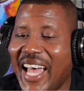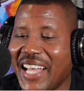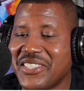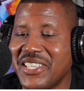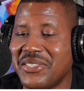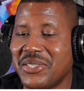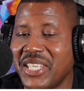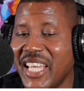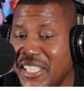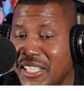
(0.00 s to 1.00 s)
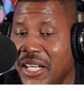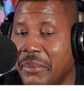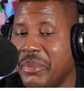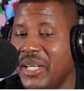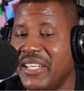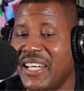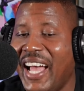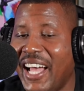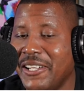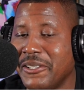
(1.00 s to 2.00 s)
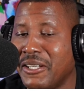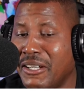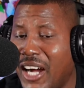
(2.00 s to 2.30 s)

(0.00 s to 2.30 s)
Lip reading: access to getting up and aisle